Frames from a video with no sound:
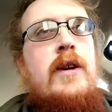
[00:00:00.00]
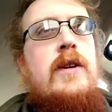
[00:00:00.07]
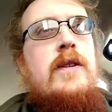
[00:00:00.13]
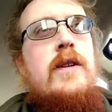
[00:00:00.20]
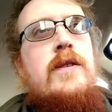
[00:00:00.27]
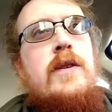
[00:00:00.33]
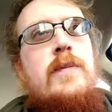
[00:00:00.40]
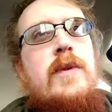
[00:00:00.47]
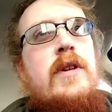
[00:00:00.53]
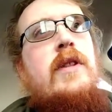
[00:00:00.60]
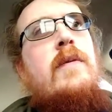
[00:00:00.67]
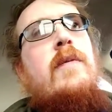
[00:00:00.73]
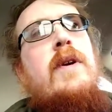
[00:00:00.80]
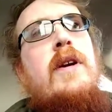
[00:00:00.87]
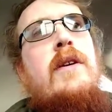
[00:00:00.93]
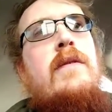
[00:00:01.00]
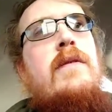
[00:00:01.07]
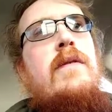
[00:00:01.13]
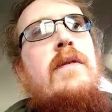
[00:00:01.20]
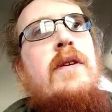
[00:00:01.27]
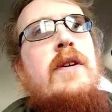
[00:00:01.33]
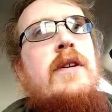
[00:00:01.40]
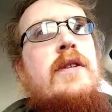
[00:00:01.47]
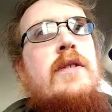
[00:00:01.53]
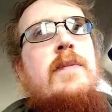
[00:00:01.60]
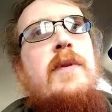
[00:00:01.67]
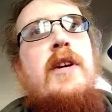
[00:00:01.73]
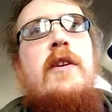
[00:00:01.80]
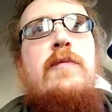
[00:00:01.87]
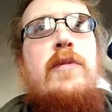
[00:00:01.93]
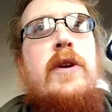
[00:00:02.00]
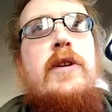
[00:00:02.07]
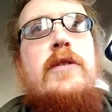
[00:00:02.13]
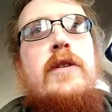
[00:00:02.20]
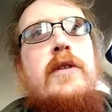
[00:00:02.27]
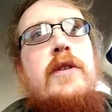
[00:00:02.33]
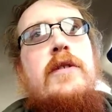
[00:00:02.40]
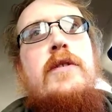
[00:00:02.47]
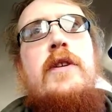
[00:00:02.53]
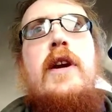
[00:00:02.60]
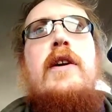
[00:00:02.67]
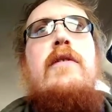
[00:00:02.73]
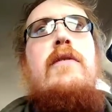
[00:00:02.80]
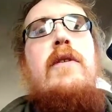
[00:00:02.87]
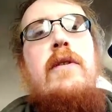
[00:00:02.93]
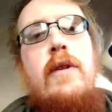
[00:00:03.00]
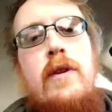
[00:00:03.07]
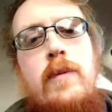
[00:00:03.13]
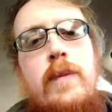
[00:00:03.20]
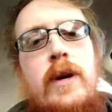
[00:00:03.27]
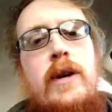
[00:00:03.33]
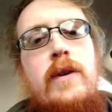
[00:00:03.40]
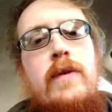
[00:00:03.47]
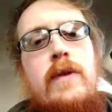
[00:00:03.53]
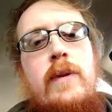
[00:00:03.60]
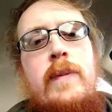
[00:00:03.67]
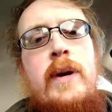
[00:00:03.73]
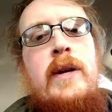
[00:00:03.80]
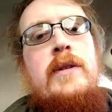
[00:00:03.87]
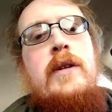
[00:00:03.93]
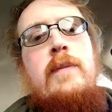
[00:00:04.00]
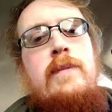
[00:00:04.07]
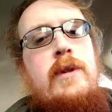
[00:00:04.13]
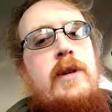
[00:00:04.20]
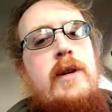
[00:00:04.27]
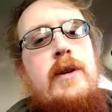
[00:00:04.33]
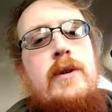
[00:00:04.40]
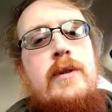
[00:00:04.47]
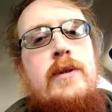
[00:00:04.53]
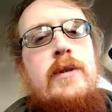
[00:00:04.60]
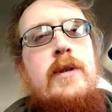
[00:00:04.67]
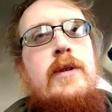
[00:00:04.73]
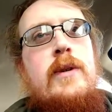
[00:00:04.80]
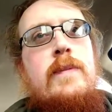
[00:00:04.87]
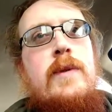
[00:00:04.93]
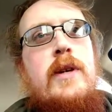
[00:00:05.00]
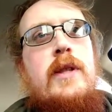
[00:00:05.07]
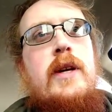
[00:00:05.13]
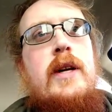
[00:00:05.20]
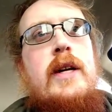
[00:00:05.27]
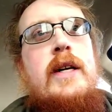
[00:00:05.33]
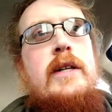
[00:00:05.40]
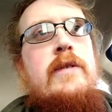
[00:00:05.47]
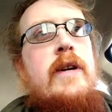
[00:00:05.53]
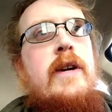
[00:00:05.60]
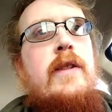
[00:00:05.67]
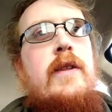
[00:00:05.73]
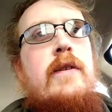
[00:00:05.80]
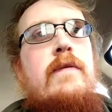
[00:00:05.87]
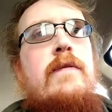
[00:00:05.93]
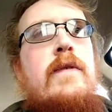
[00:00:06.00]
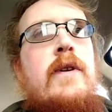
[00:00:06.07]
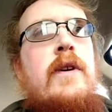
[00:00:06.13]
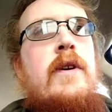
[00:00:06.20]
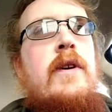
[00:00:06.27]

and that's something I've preached on this channel a little bit over the past couple of years, and it's something that I try to live